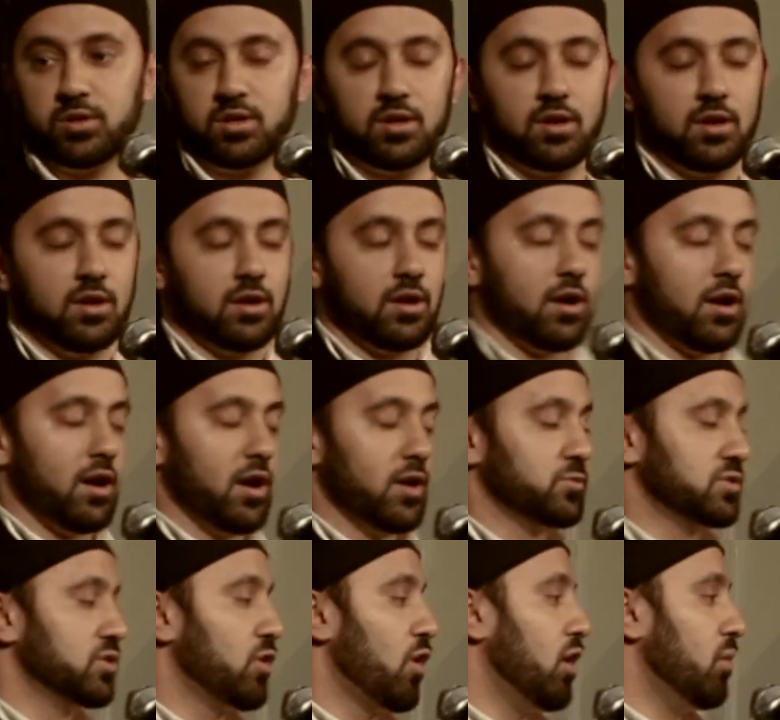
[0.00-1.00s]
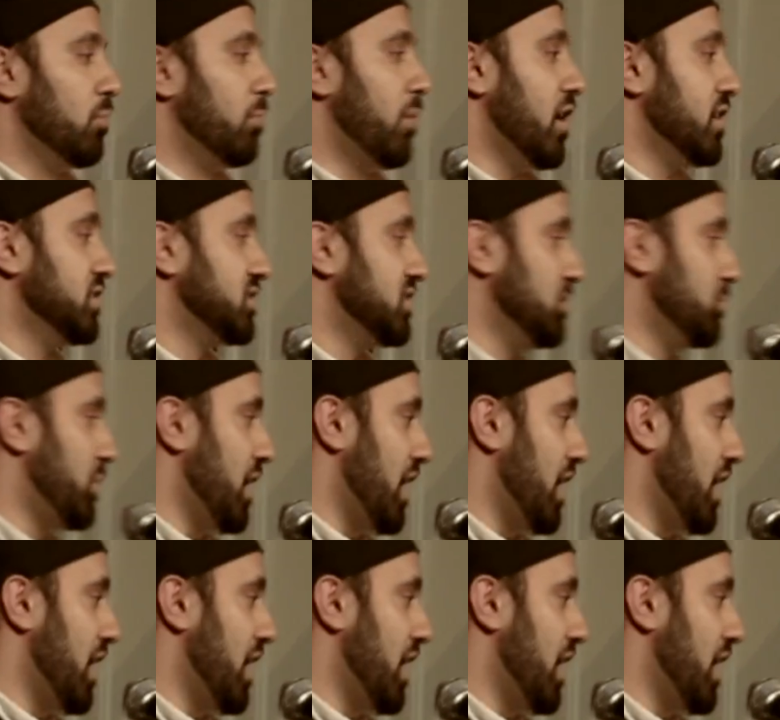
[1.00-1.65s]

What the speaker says: It was called Bharti